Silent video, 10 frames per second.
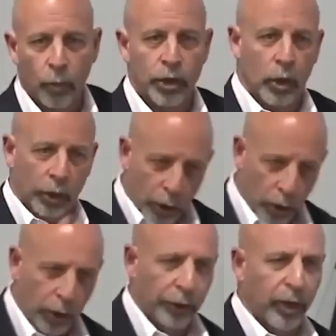We talked
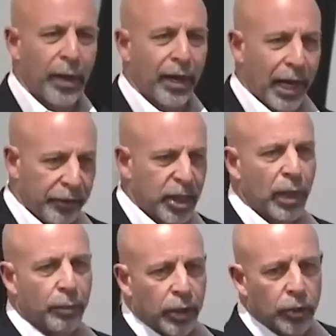earlier about how these
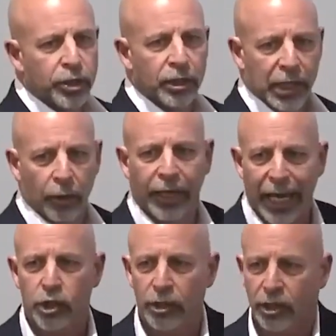may be used in
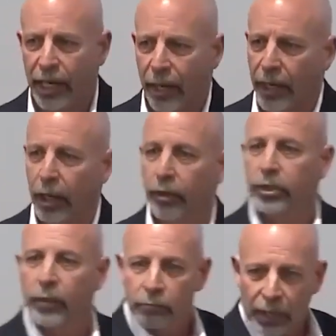interrogation
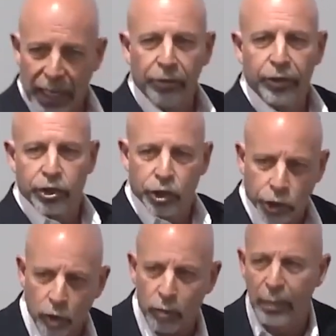scenarios, and this
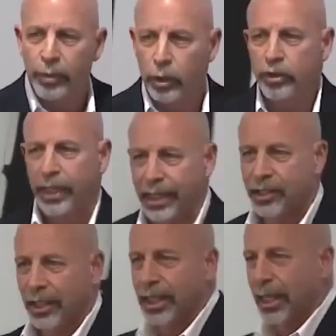too may be used
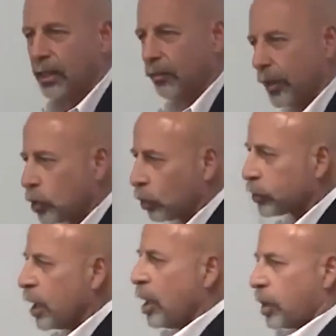against key
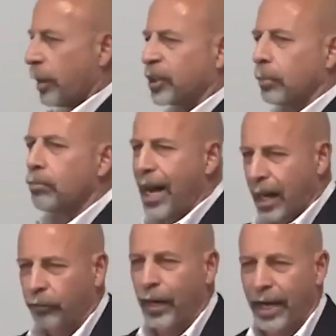individuals to be able to
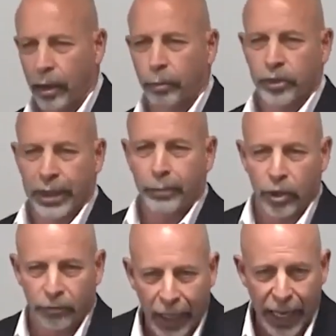modify their
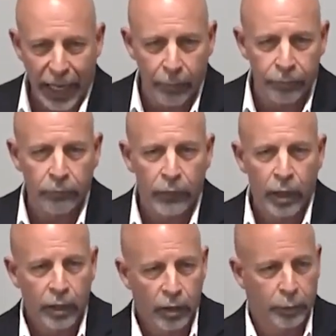perception of time,
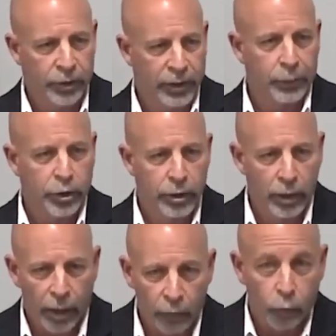their
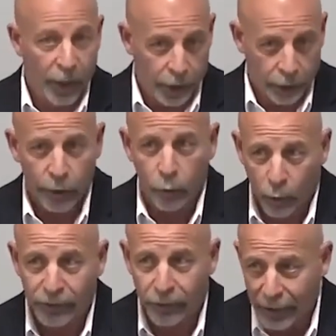perception of what occurred and
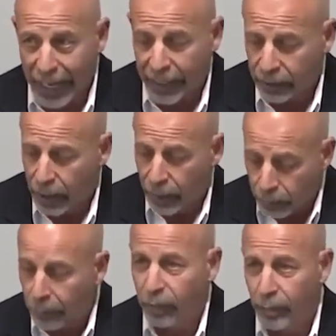what did not,
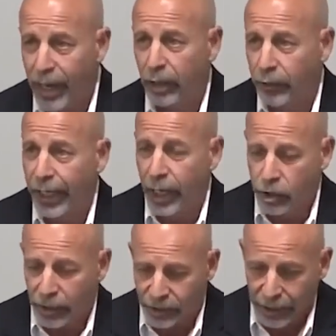memory modification,